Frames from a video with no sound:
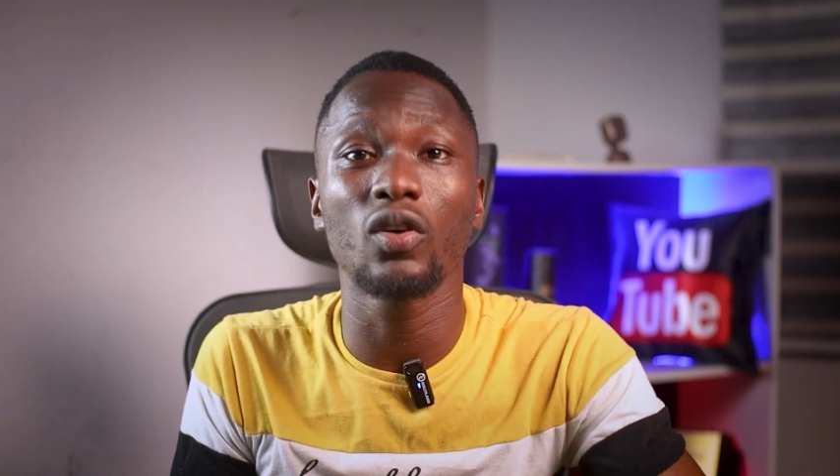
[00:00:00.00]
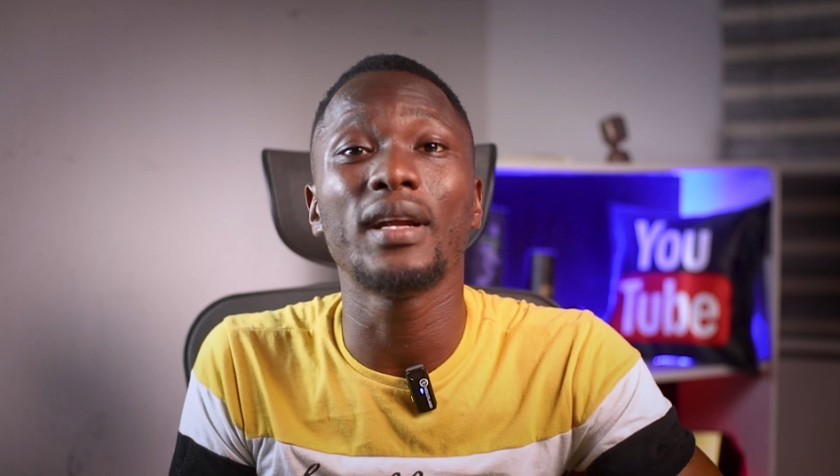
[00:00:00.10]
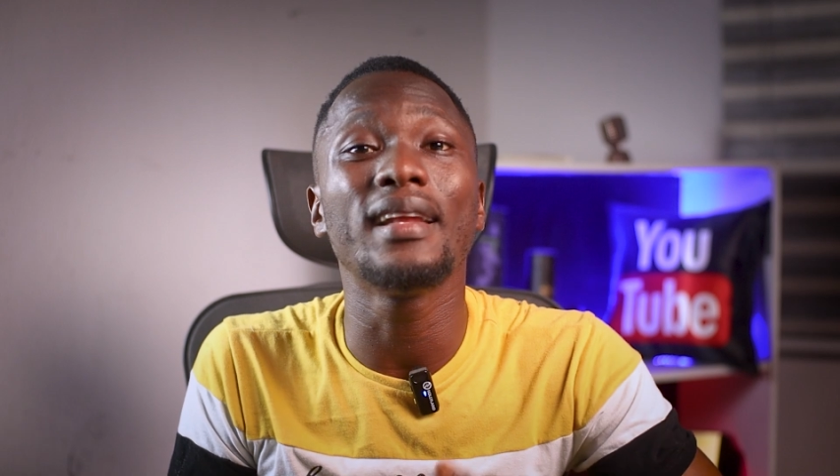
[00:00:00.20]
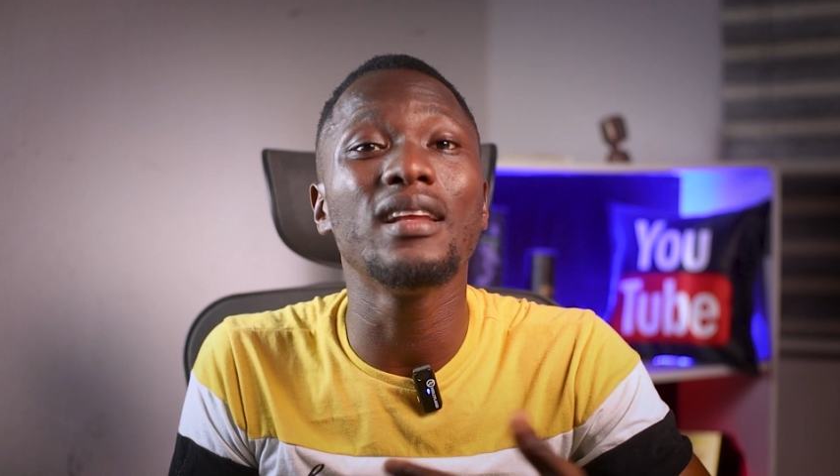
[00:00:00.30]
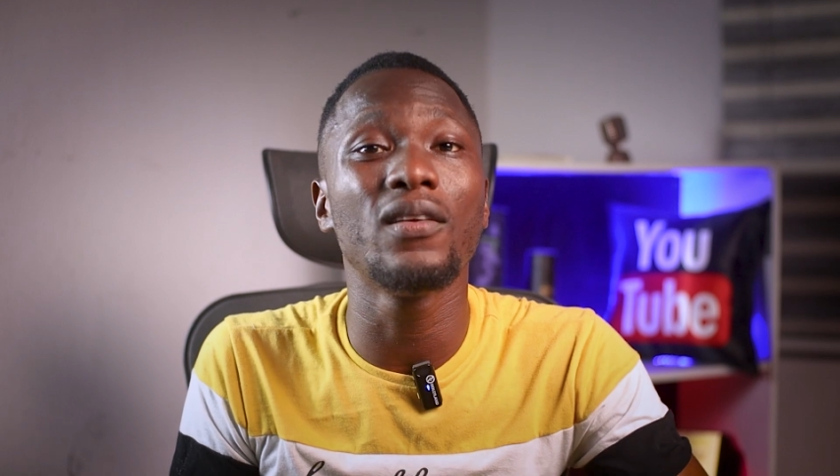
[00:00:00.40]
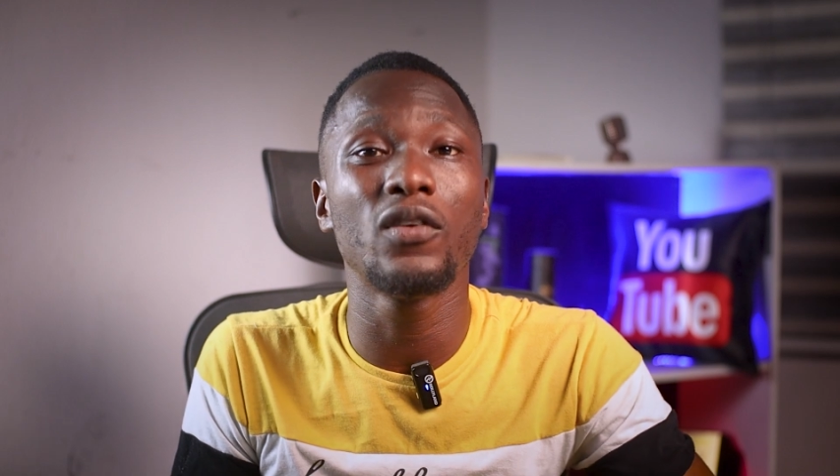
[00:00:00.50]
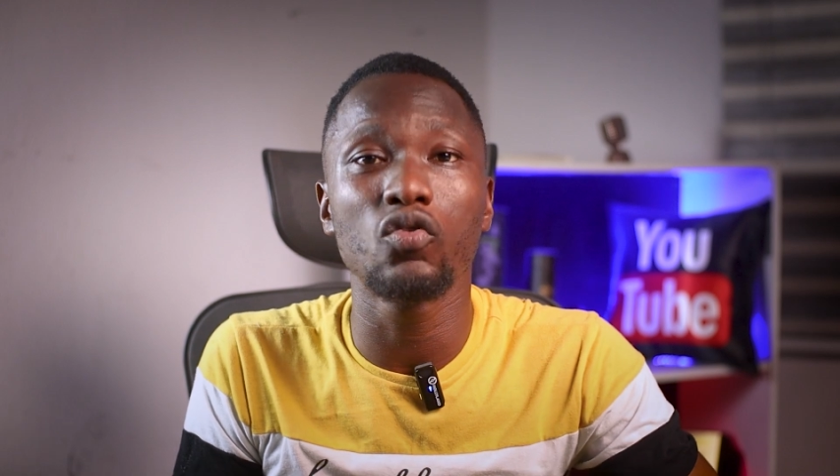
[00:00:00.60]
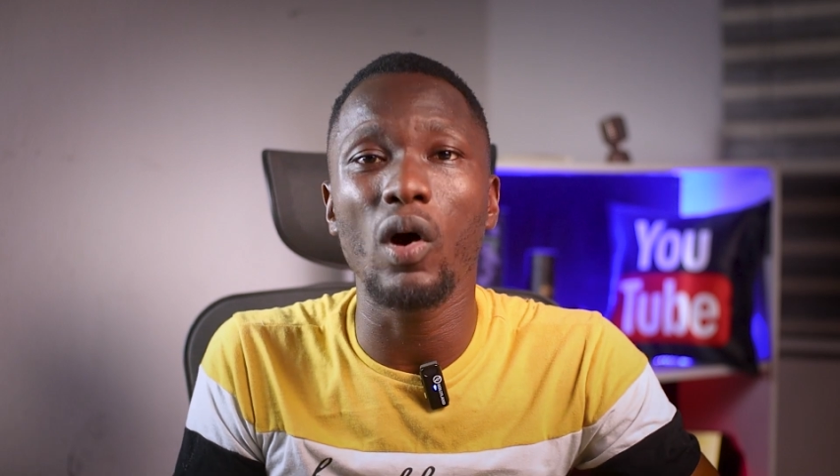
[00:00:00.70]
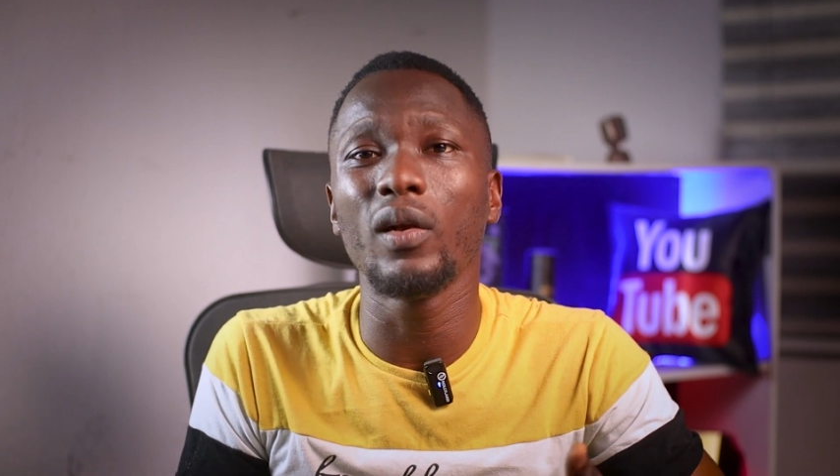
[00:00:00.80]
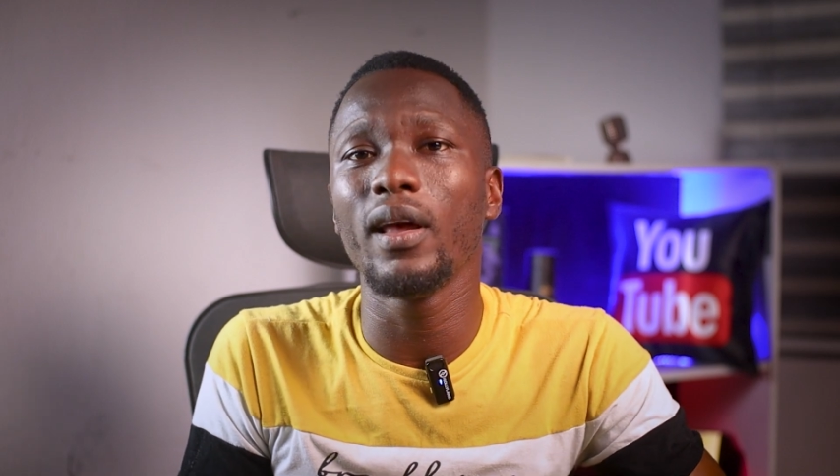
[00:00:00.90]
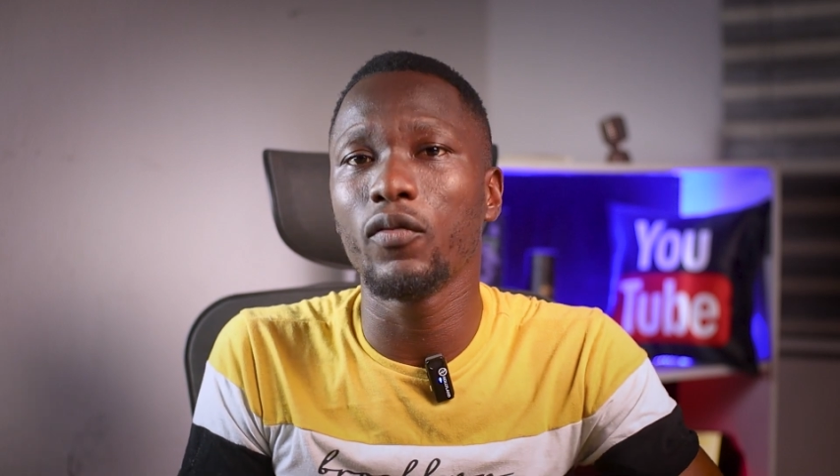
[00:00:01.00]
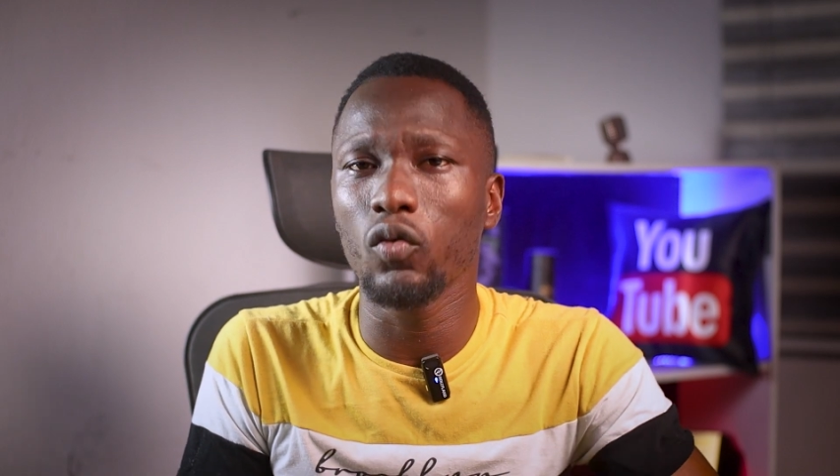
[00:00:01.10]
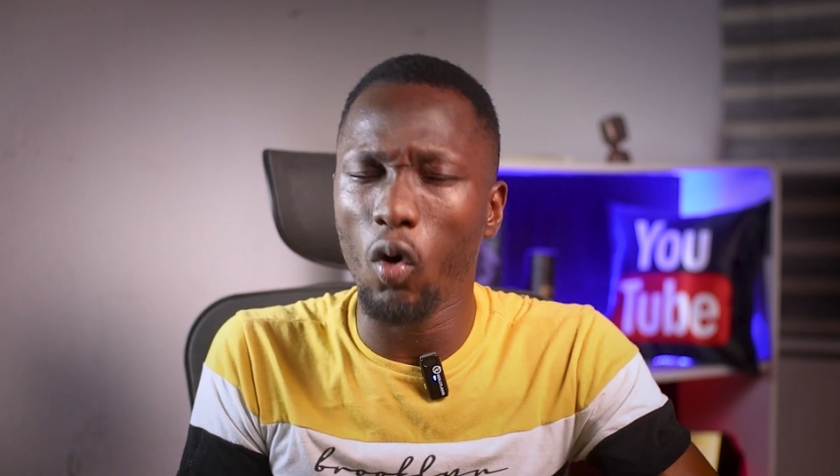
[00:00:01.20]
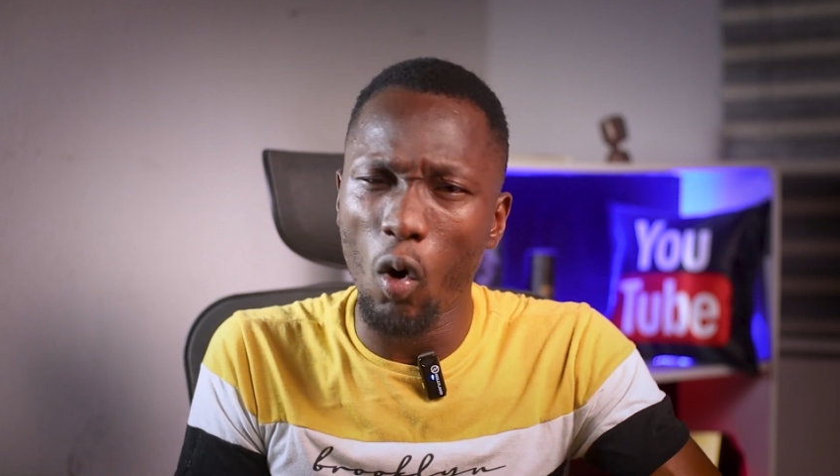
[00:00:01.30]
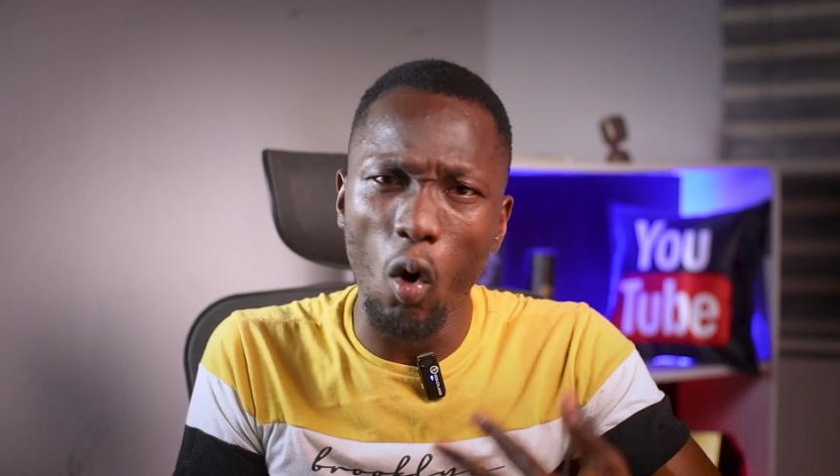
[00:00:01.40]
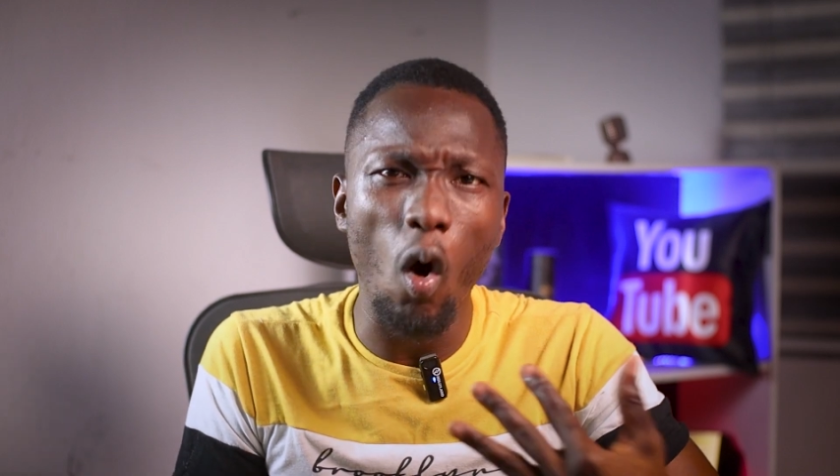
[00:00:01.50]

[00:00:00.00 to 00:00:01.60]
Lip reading: on an individual level or